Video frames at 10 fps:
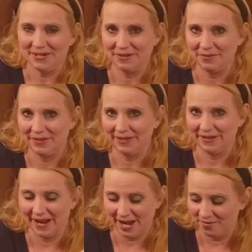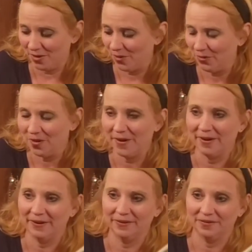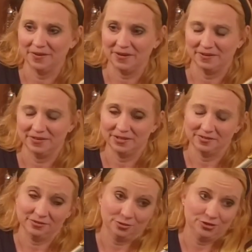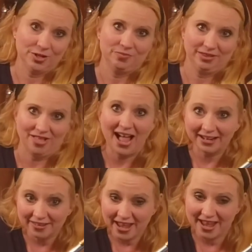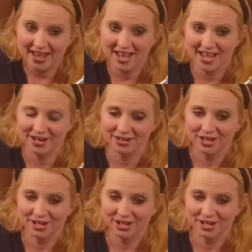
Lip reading: we didn't have a whole lot of for something like that. And